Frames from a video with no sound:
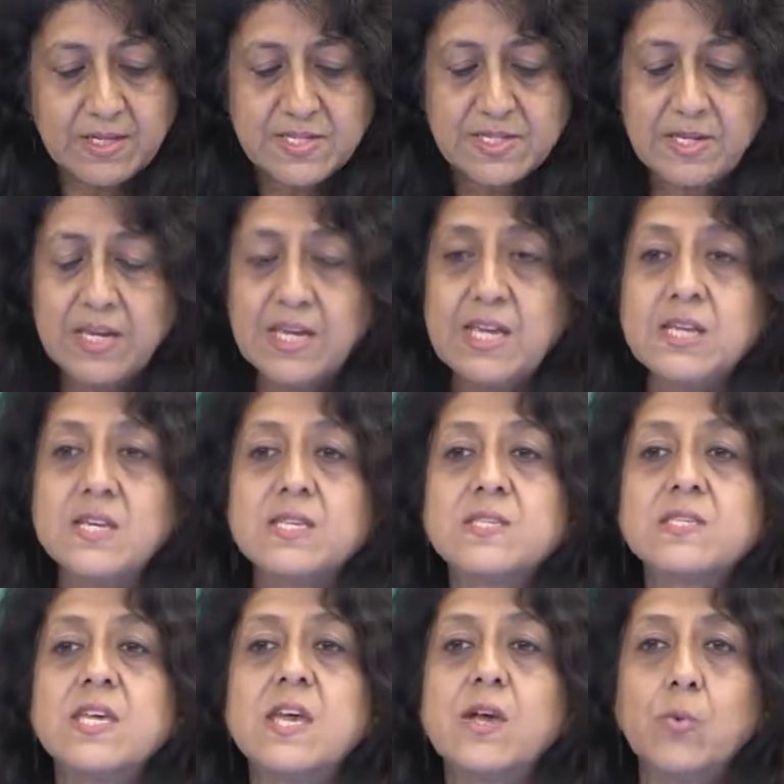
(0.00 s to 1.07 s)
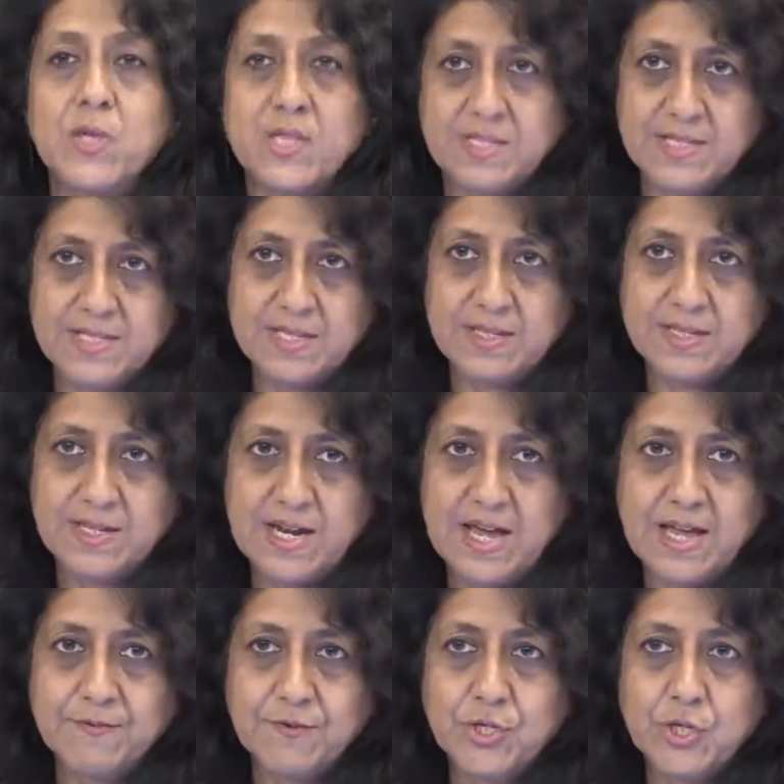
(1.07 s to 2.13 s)
this neat sequence that I
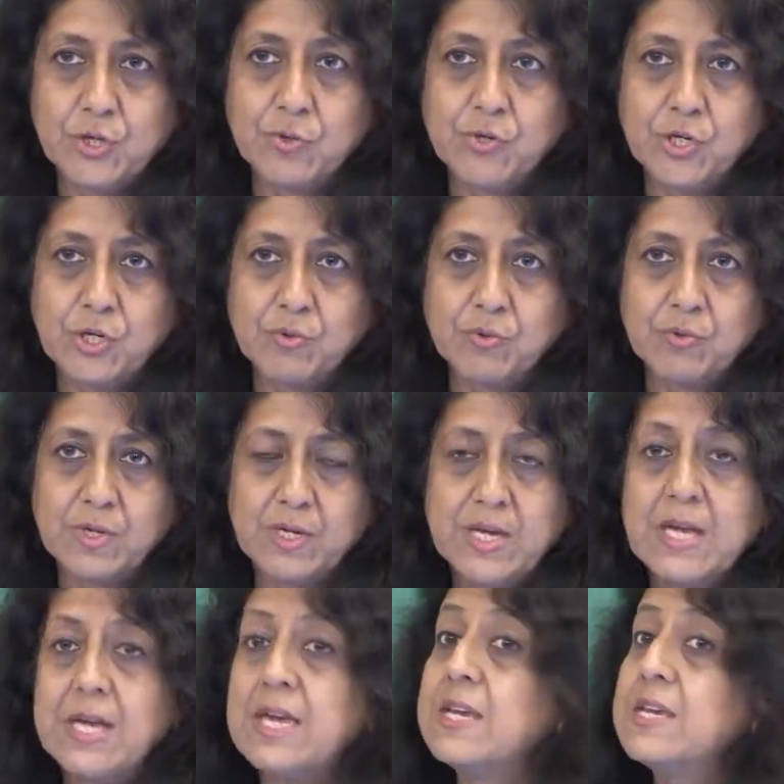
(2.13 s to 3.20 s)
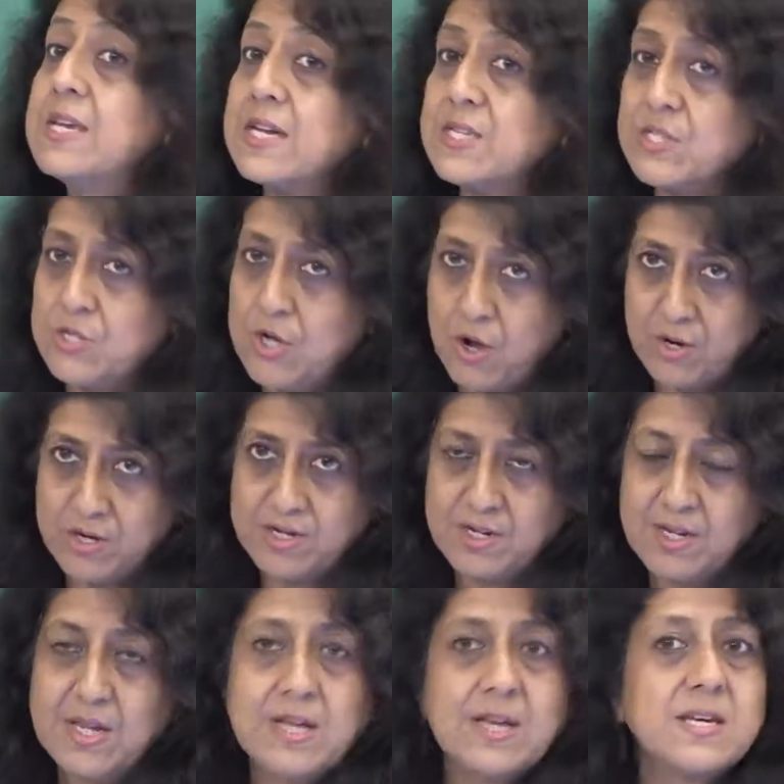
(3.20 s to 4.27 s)
have shown you? It does not.
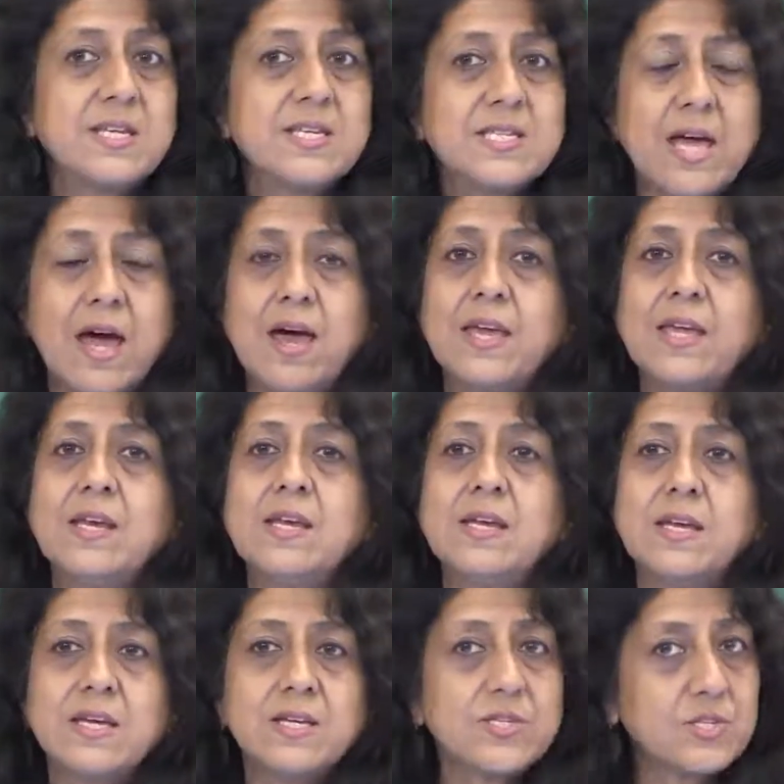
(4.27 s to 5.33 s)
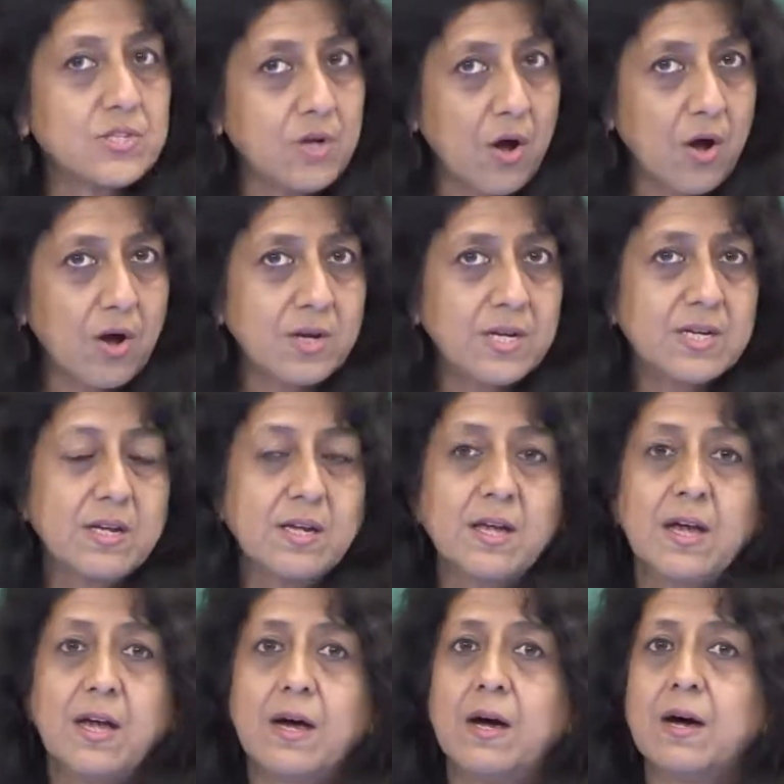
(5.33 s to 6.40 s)
Design is not
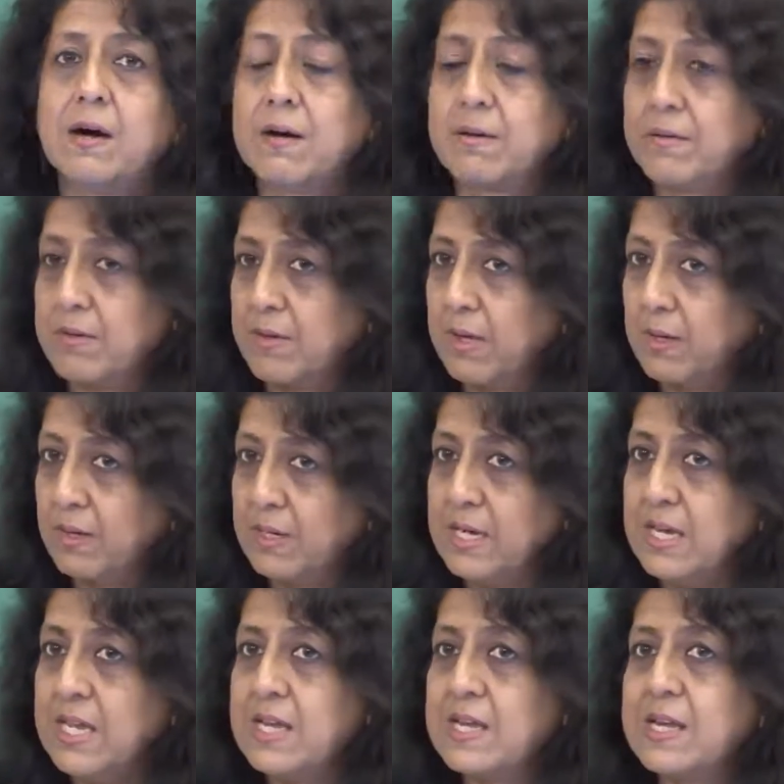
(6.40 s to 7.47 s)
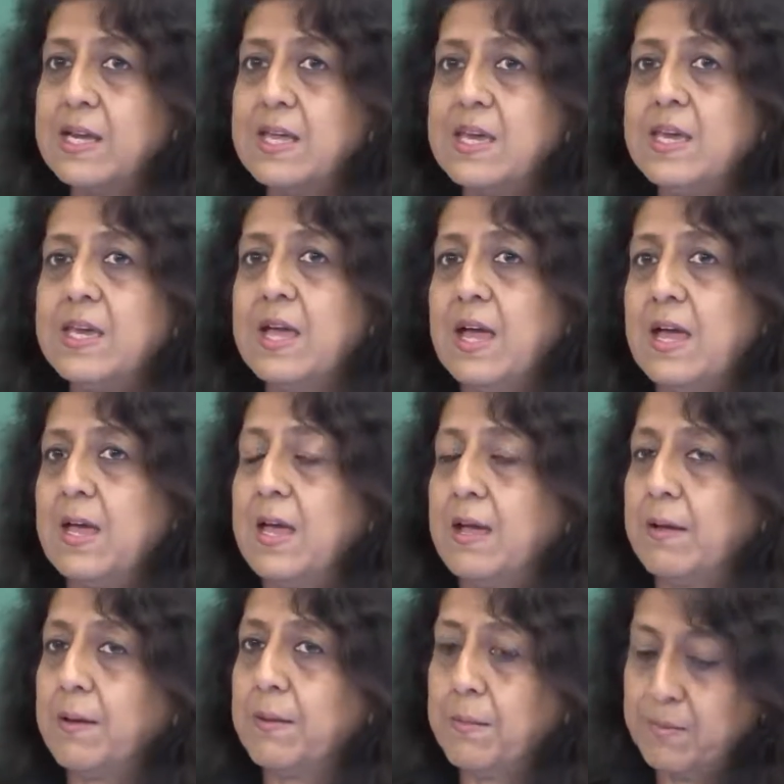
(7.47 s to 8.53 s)
a neatly
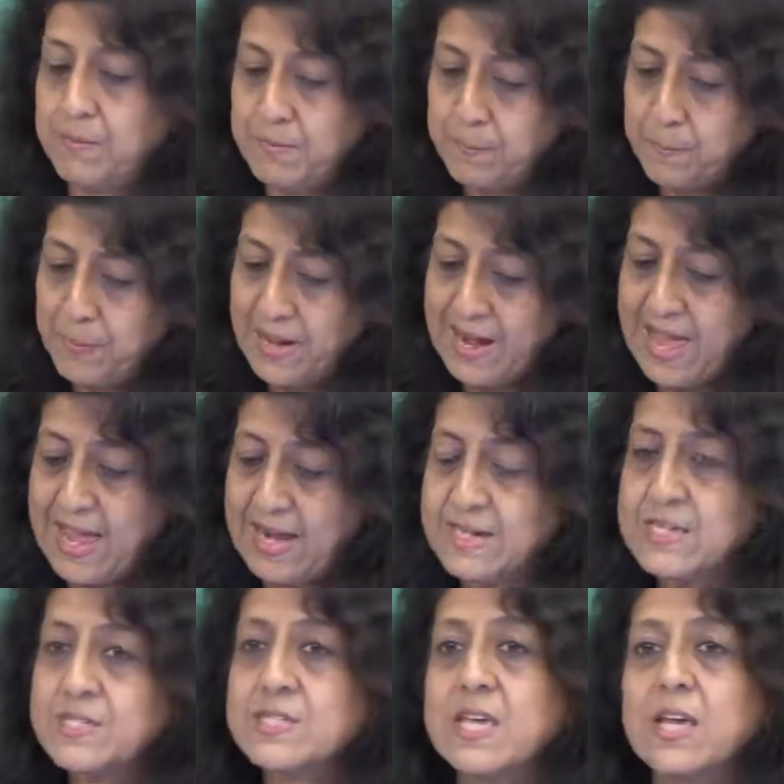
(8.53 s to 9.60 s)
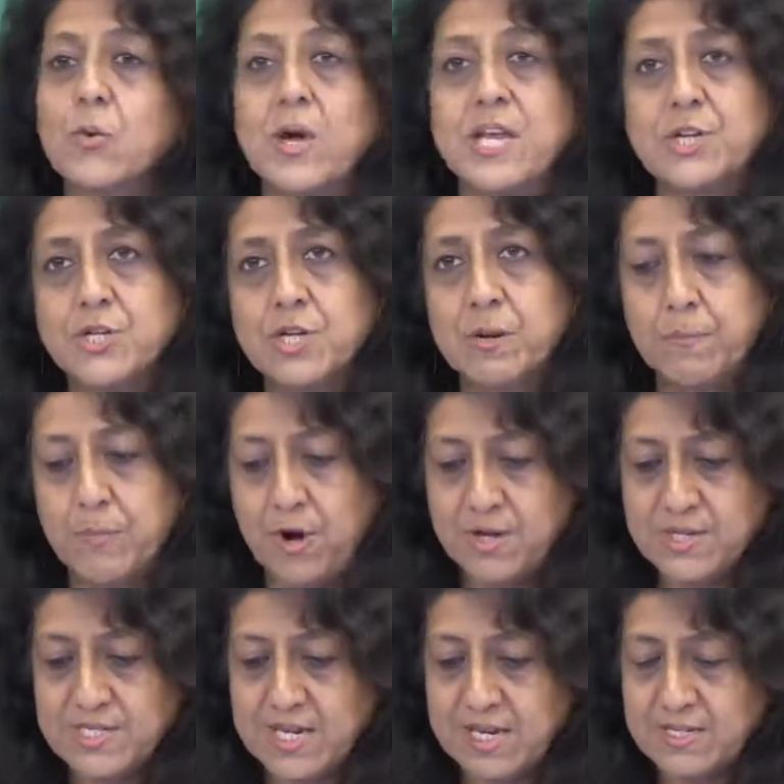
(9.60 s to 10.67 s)
planned sequential
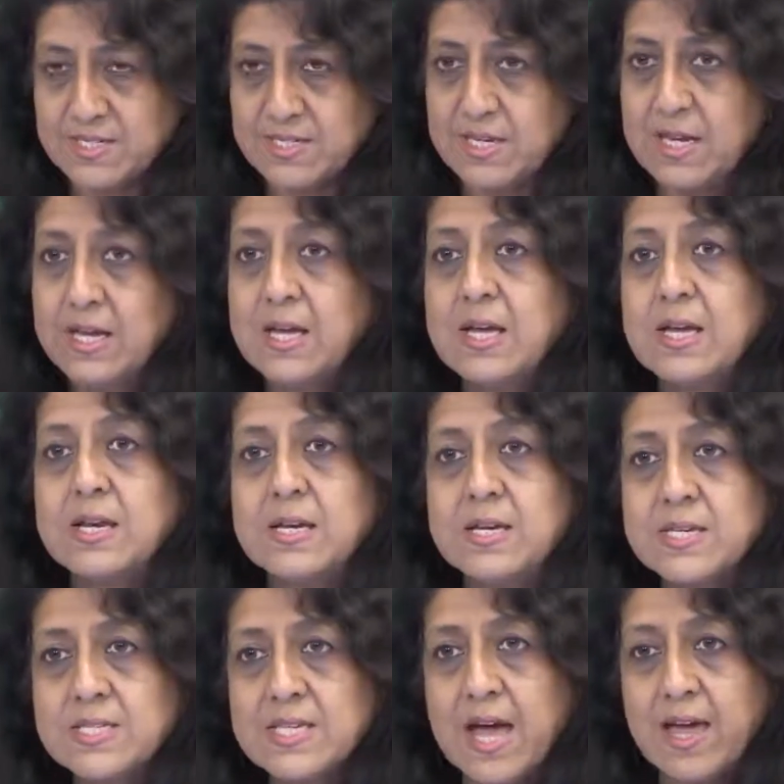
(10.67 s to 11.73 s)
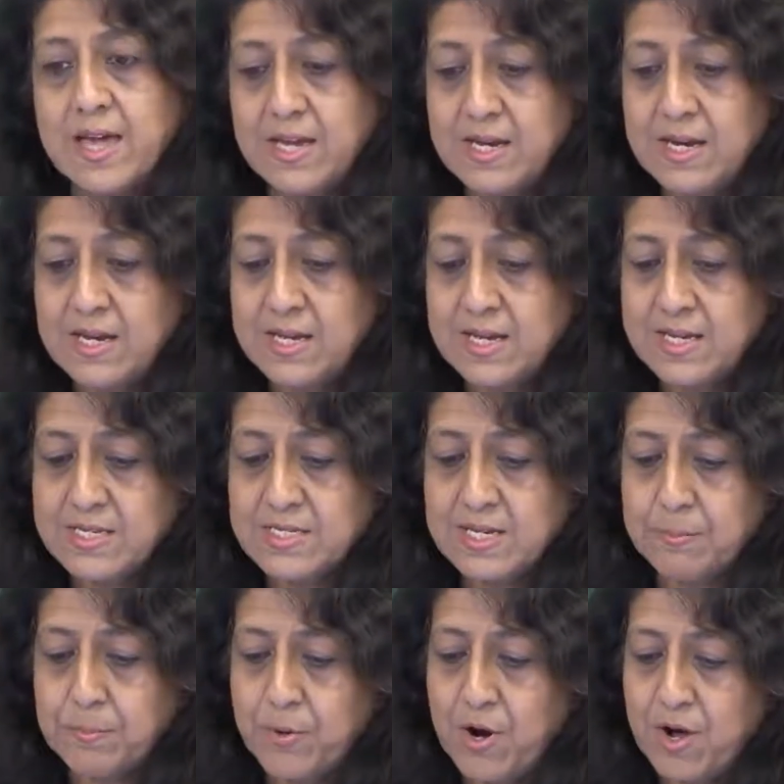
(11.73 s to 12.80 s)
process. Design is
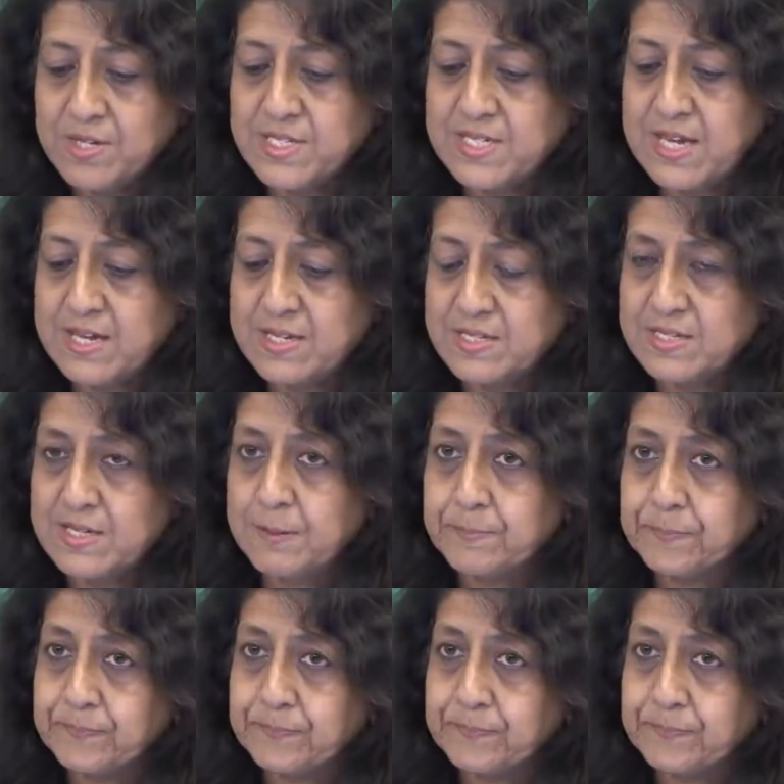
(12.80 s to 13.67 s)
a process